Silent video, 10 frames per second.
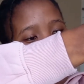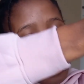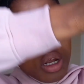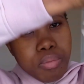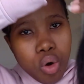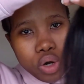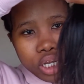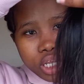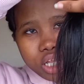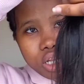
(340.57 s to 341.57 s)
a
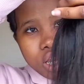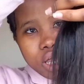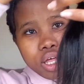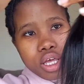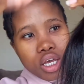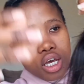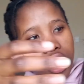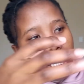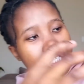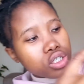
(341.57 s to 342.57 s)
ponytail.
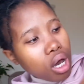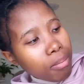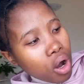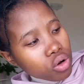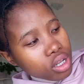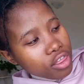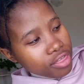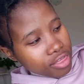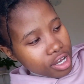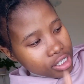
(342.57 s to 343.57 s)
It's about
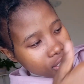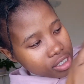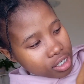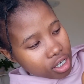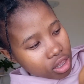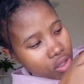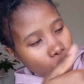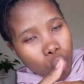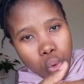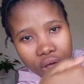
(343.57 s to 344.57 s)
this, the
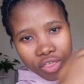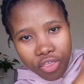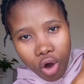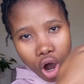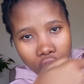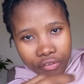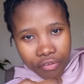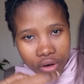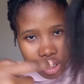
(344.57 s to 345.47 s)
width of the